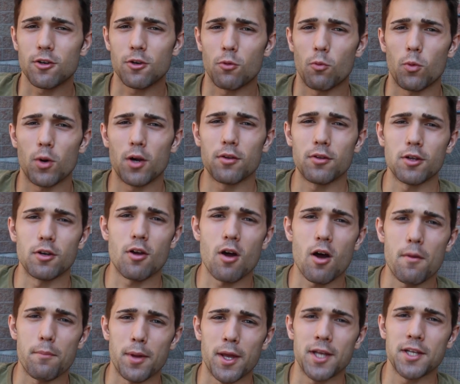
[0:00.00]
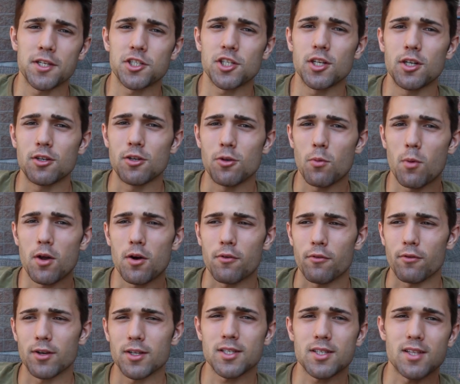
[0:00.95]
or you're weirdly not patient and you want to
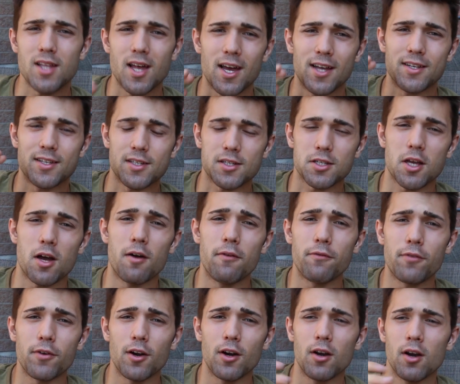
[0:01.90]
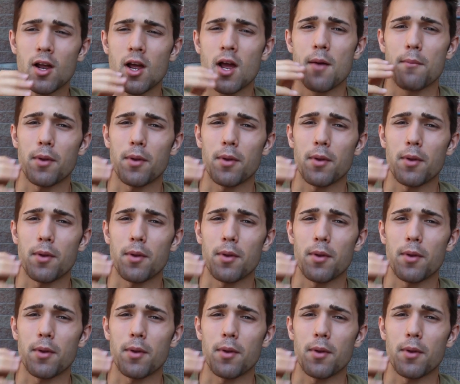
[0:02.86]
risk that discomfort,